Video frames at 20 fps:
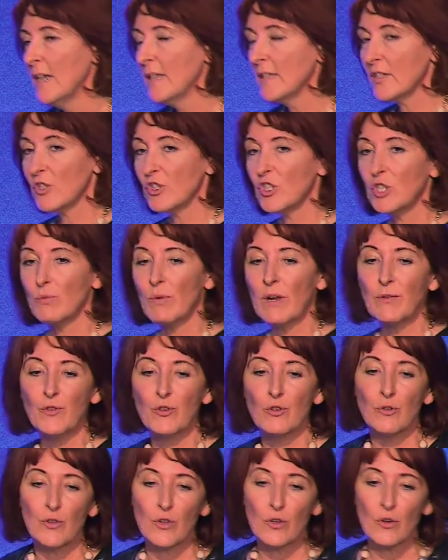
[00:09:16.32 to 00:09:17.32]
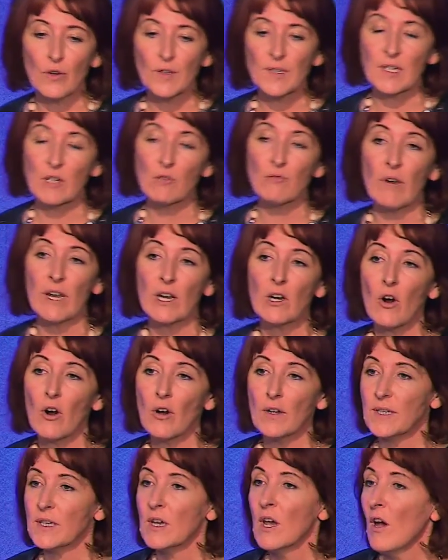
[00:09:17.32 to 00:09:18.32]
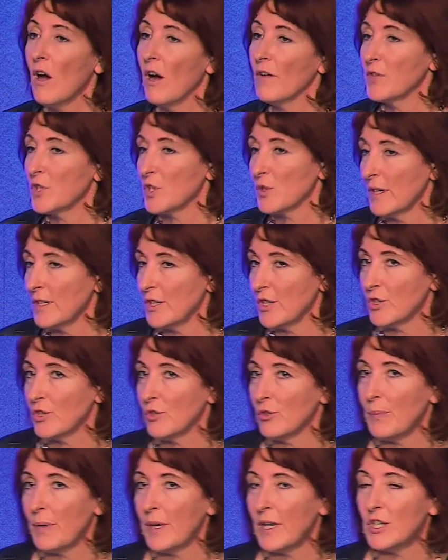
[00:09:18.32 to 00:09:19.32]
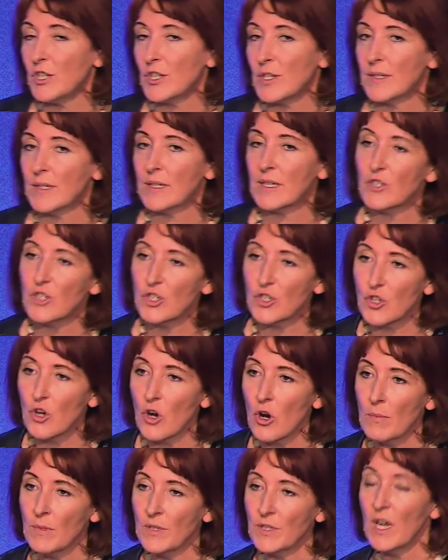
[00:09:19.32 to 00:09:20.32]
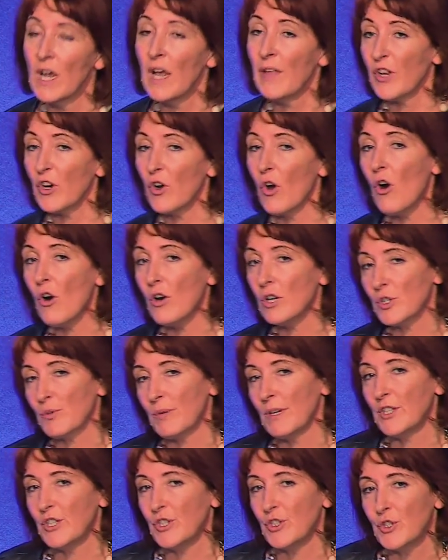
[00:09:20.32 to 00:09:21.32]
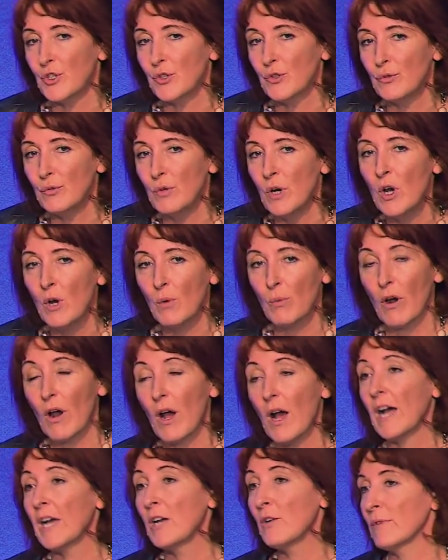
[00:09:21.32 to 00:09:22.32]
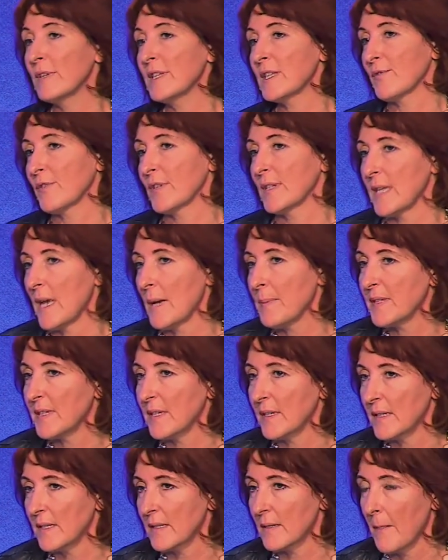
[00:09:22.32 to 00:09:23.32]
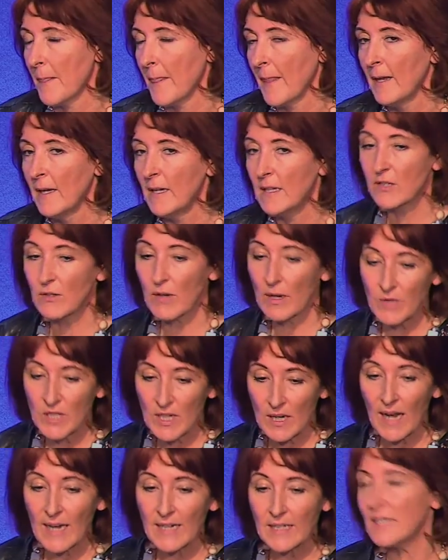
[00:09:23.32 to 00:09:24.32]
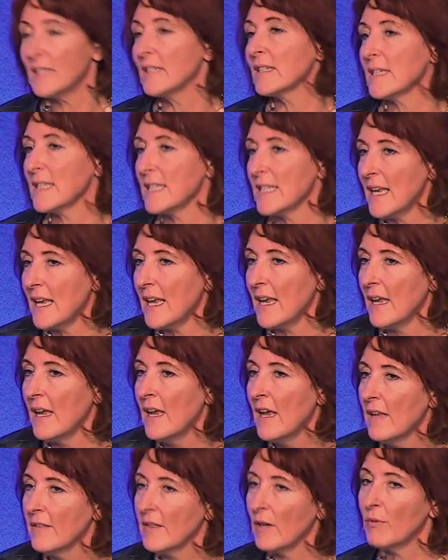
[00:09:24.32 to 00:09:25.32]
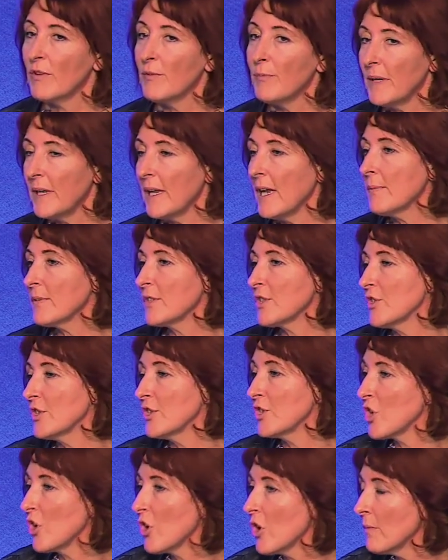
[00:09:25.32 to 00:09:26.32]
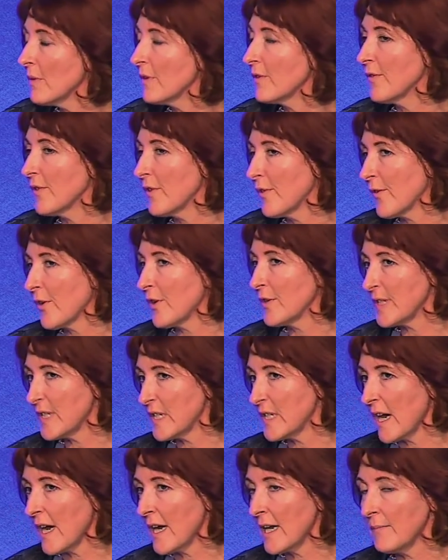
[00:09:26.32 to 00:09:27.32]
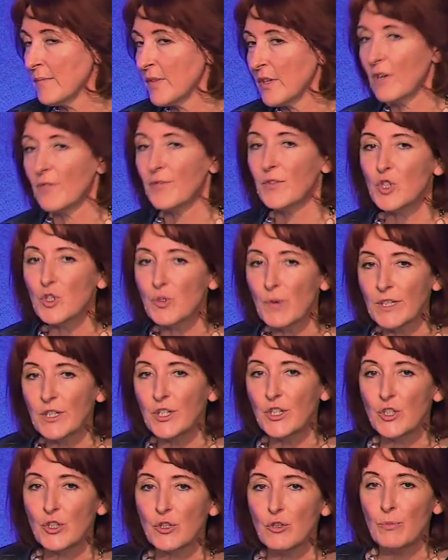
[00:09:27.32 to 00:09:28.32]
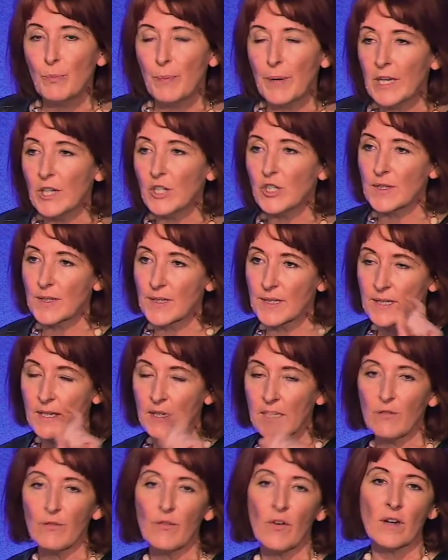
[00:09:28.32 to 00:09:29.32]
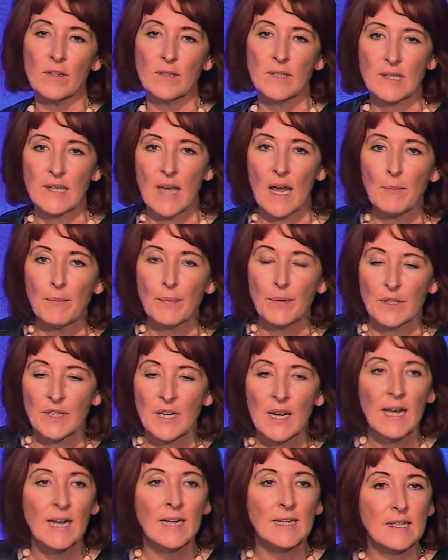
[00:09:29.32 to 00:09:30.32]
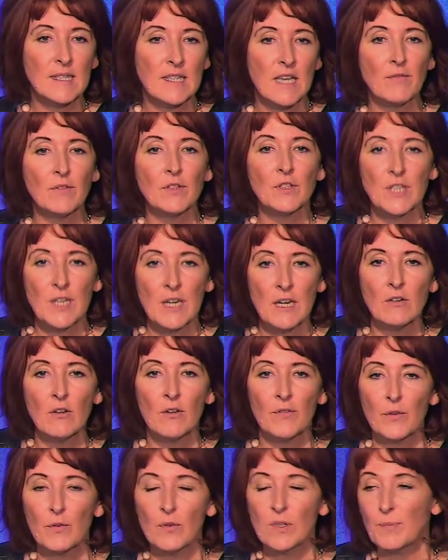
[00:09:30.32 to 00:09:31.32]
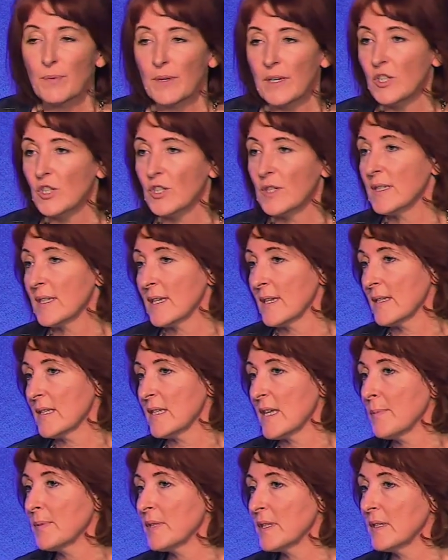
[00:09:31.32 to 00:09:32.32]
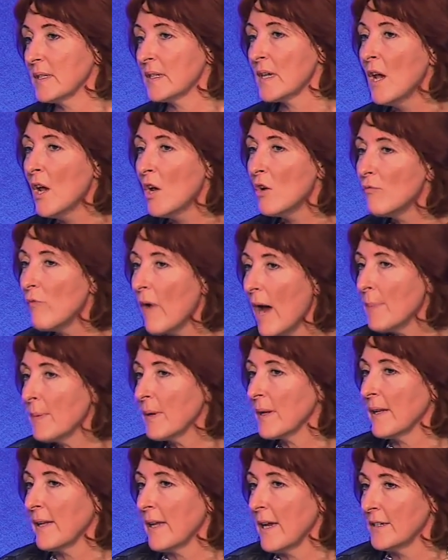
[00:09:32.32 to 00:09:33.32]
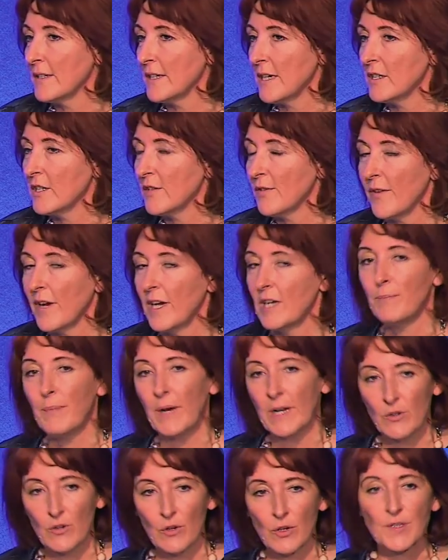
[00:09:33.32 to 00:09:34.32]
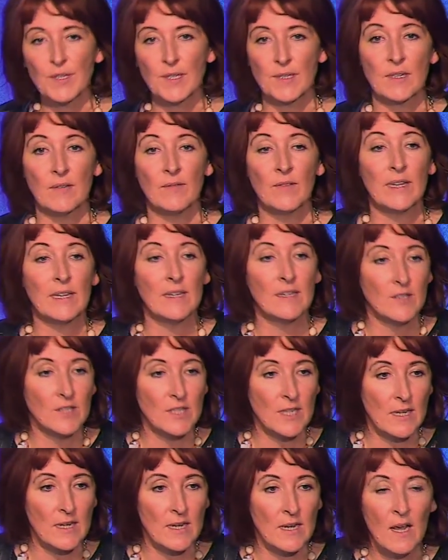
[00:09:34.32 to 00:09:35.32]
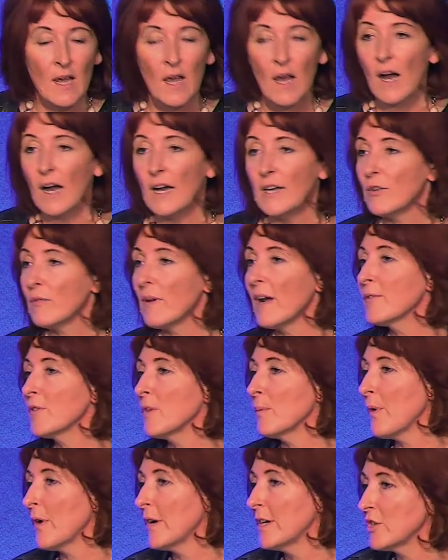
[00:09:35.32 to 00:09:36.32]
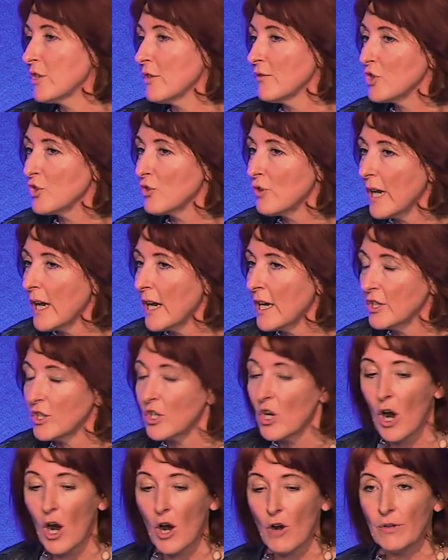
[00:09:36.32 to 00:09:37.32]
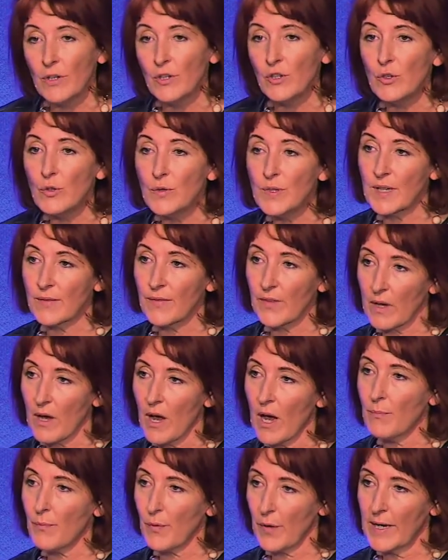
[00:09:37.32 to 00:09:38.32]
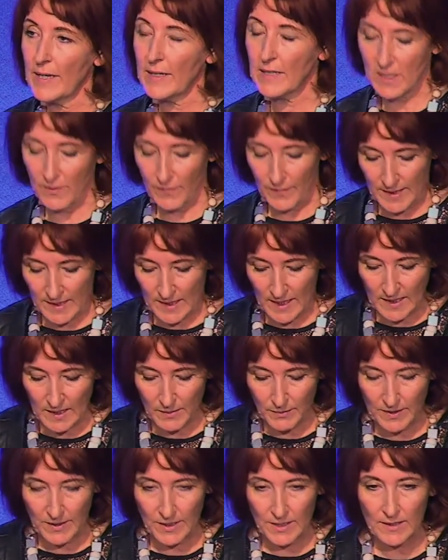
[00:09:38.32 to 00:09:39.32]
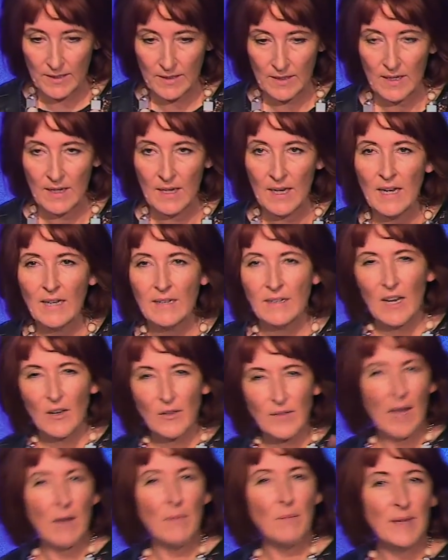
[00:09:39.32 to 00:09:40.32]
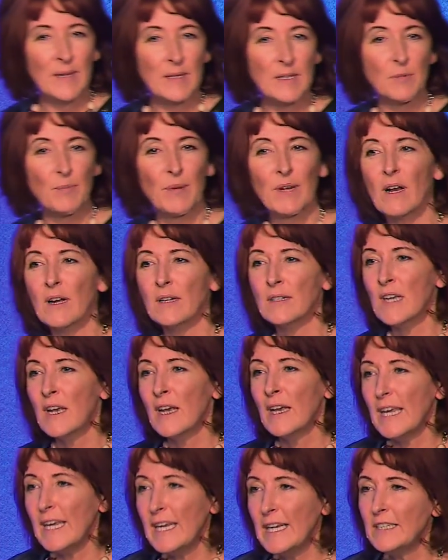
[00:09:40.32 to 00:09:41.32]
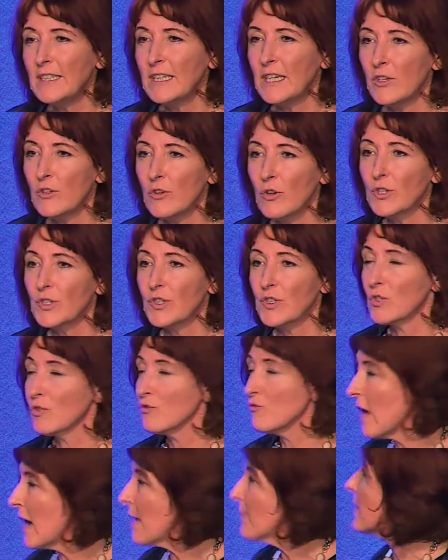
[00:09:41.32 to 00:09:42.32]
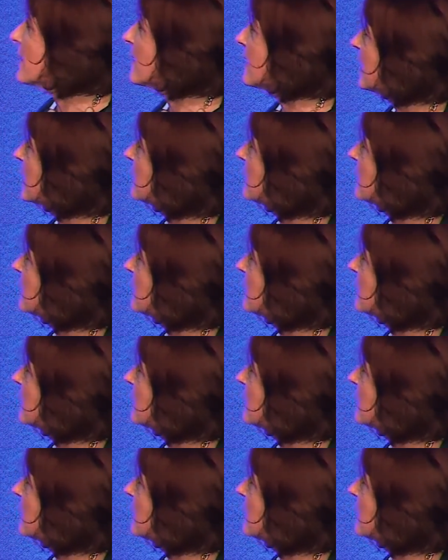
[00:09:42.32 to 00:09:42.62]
So she went through the nursing records of the 22 patients and determined that all 22 were a high risk for sepsis. So I'm delighted to say that we've been able to determine for the first time that of the 22 patients that Yvonne sampled, 17 of those patients had sepsis rapidly identified by nurses in the ED, either at the point of triage or in using the comprehensive assessment. Now that means because ED nurses rapidly